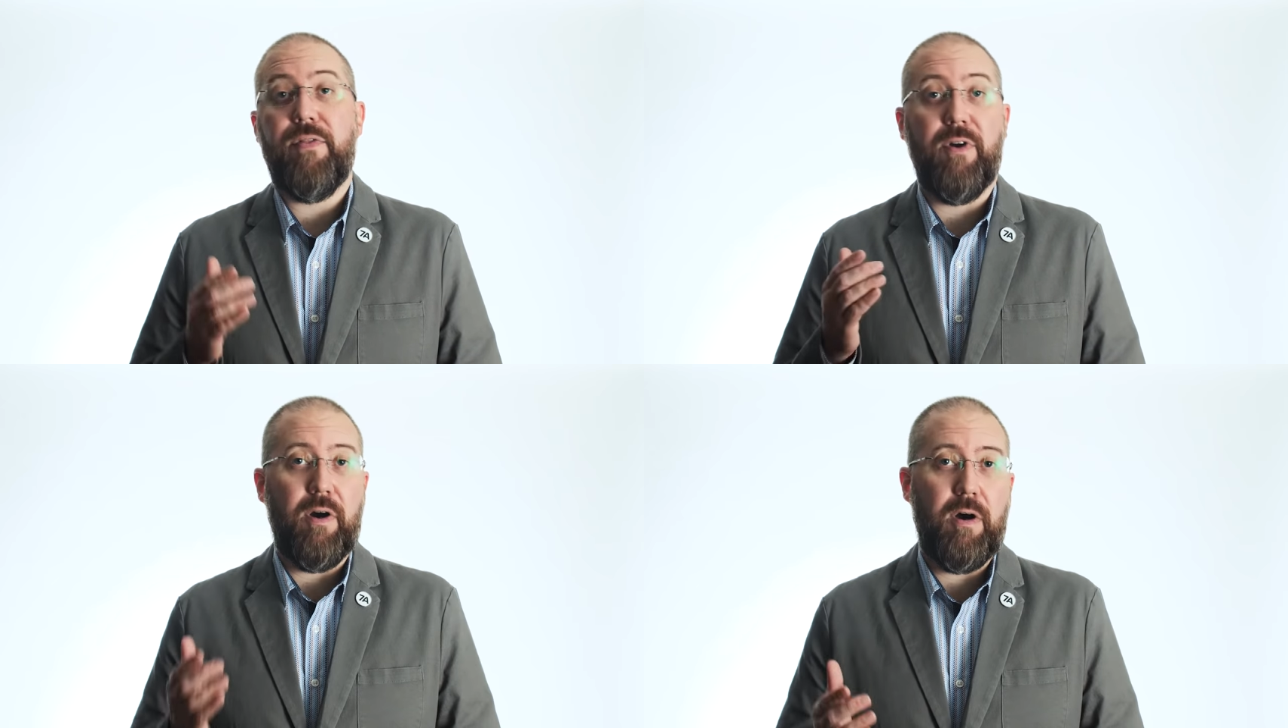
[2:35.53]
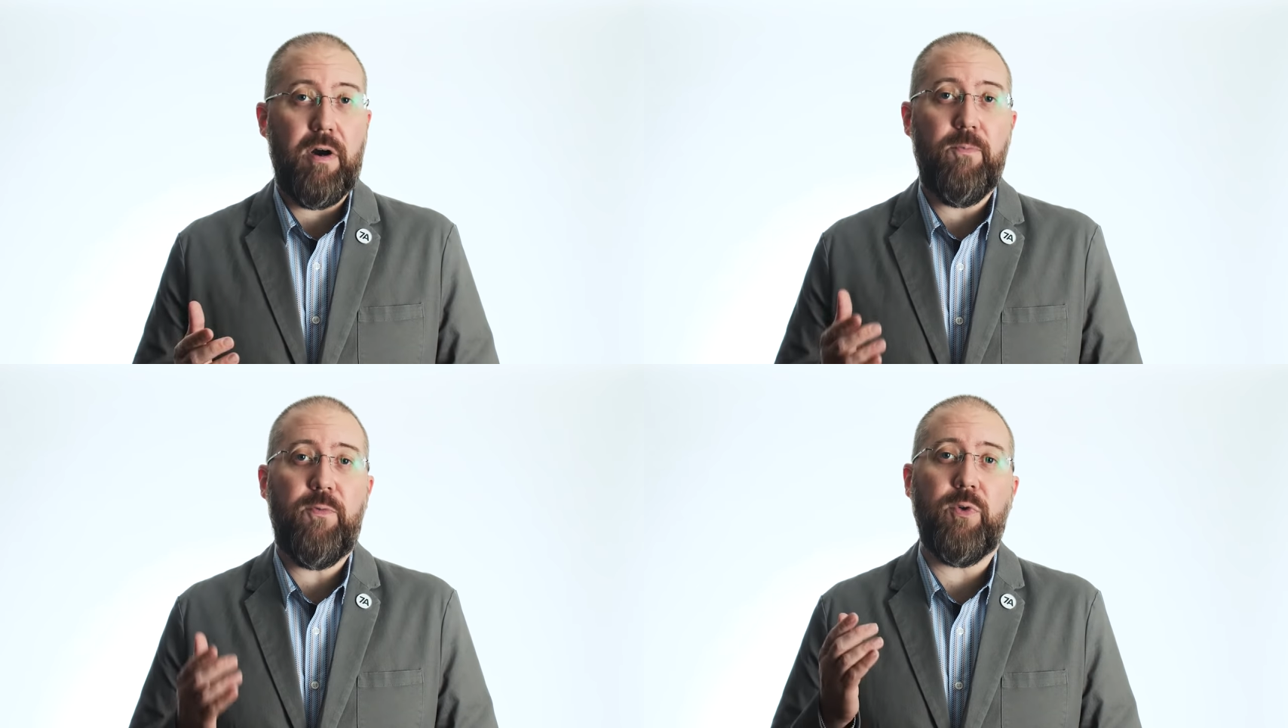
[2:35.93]
their
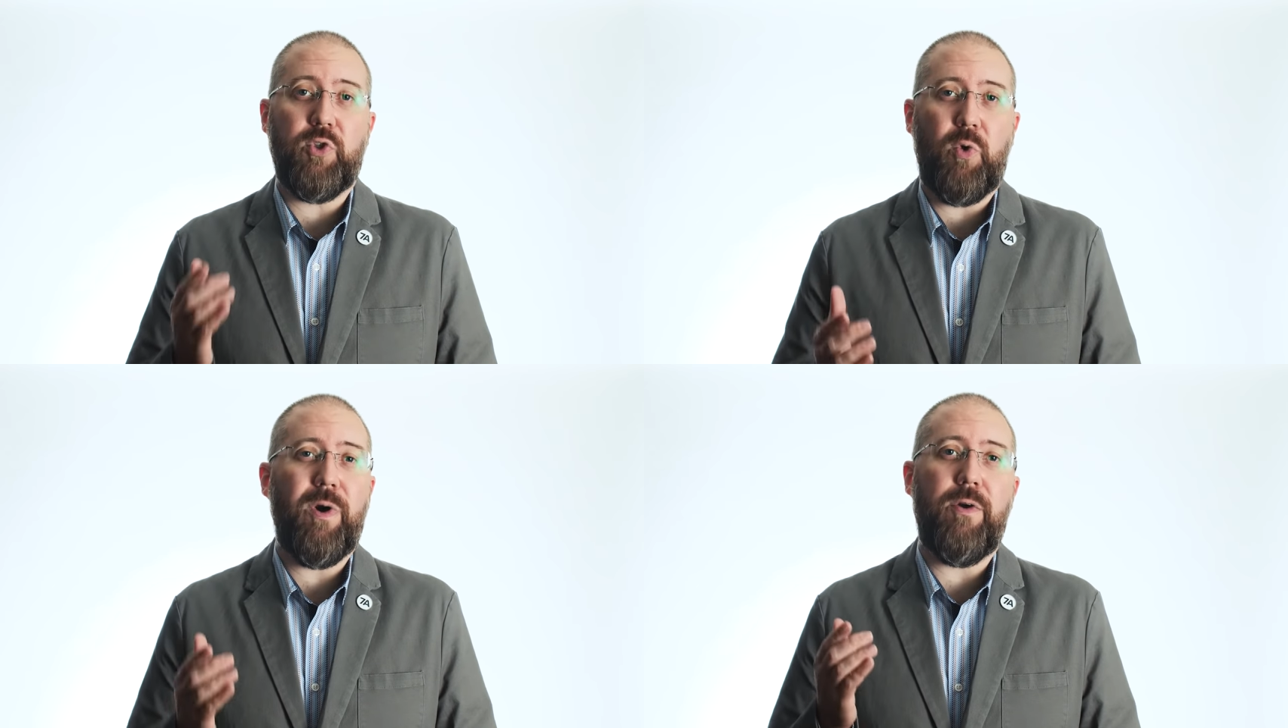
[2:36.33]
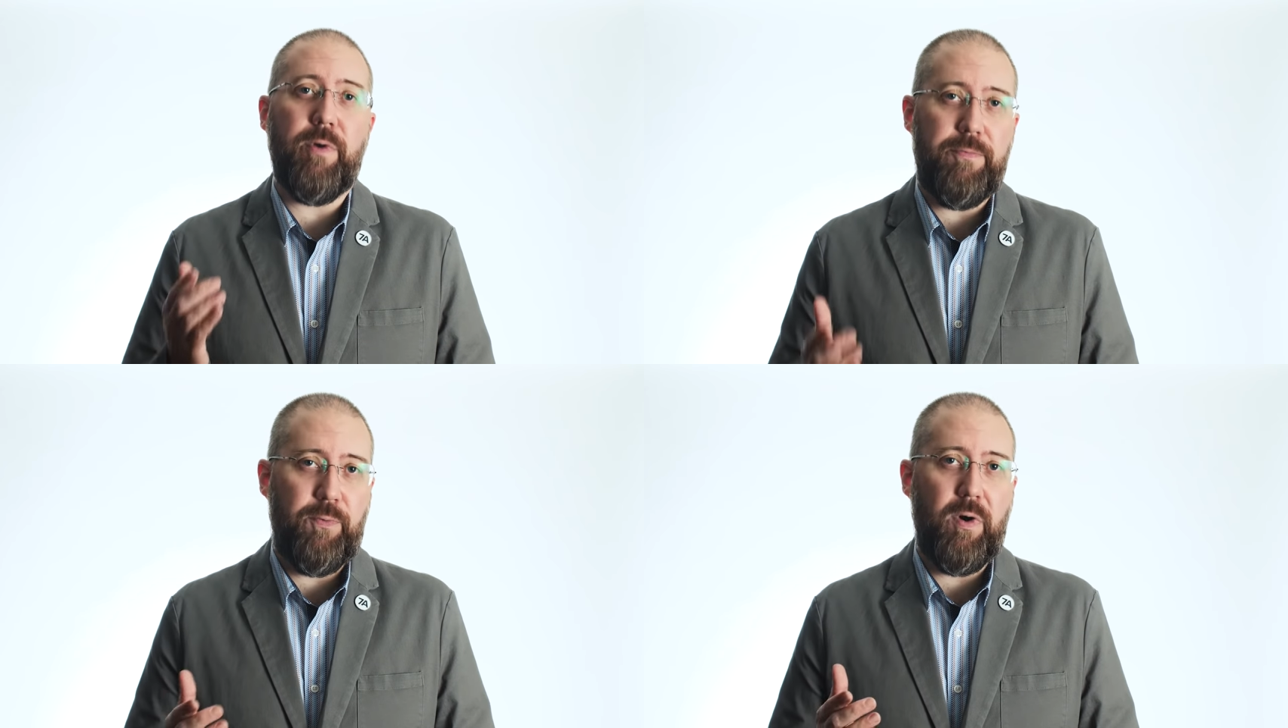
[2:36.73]
harmful tort
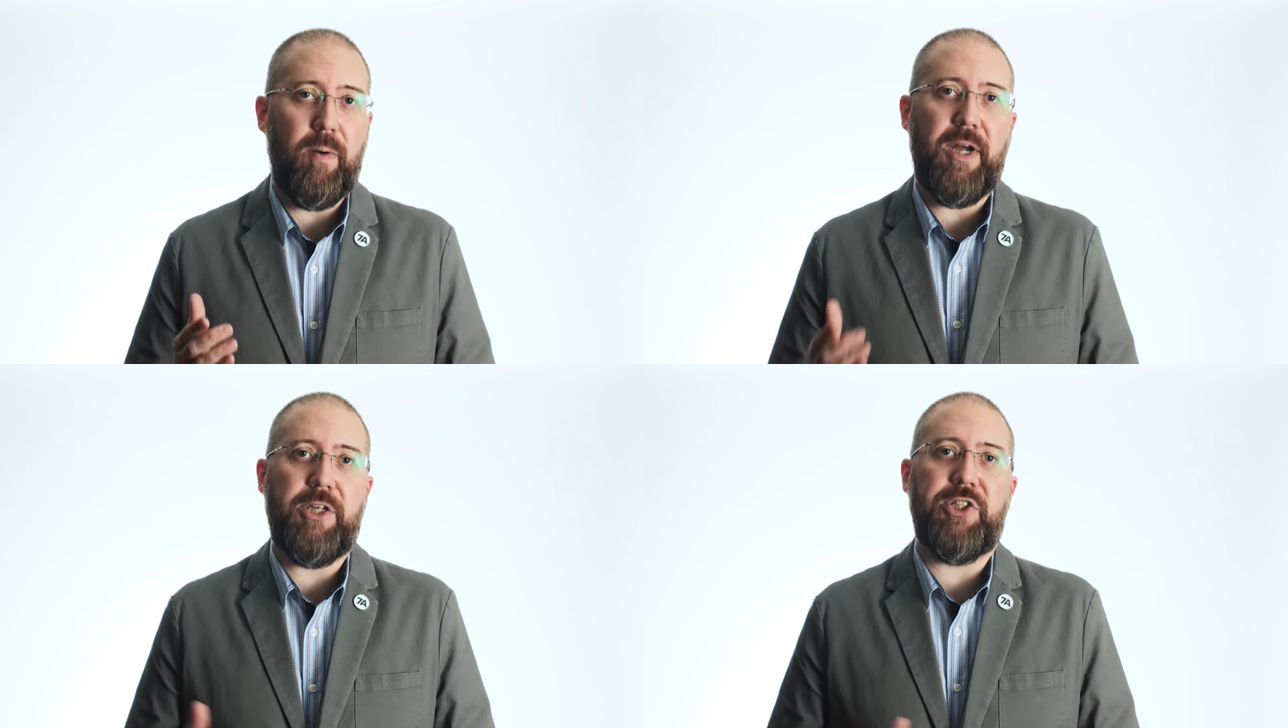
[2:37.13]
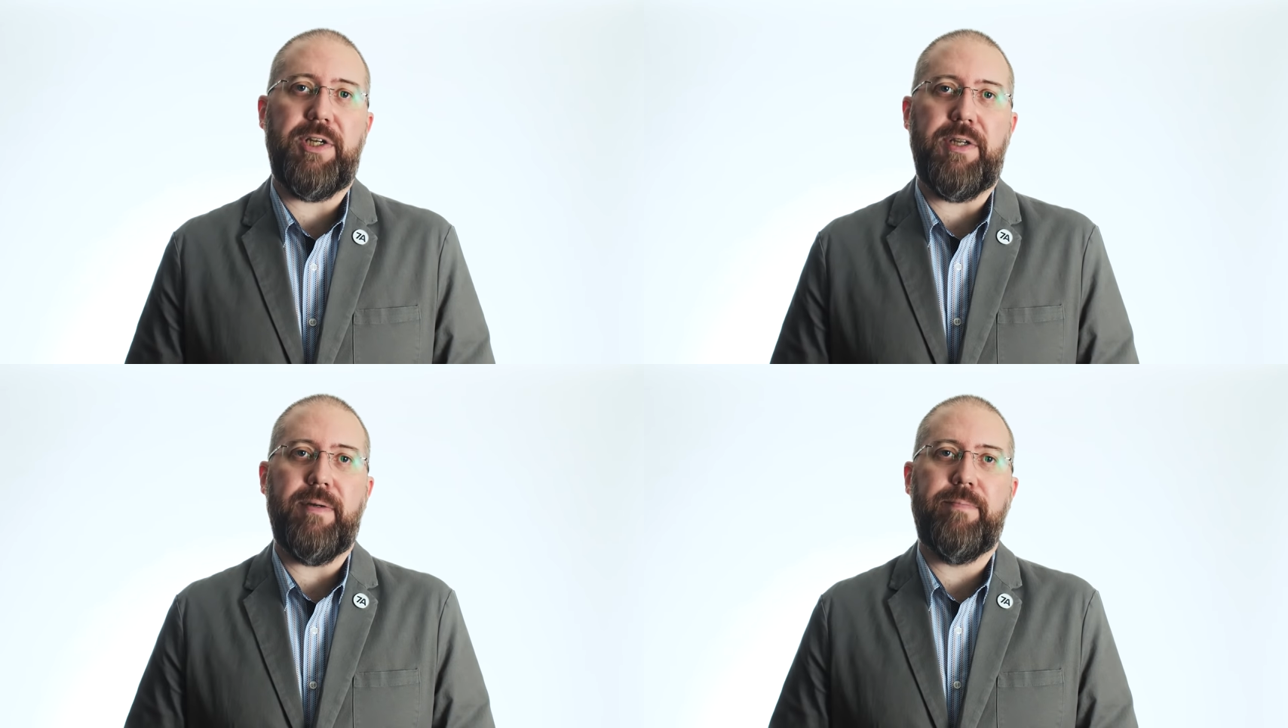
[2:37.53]
reform
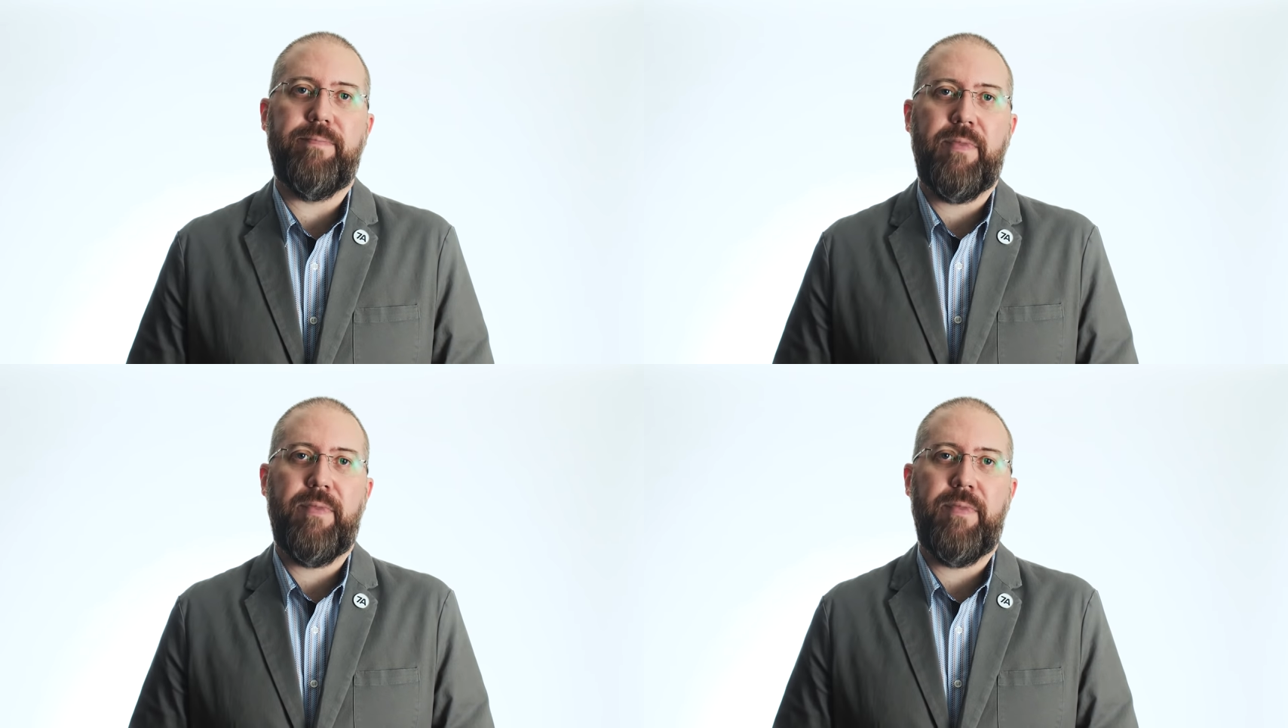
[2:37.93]
agenda.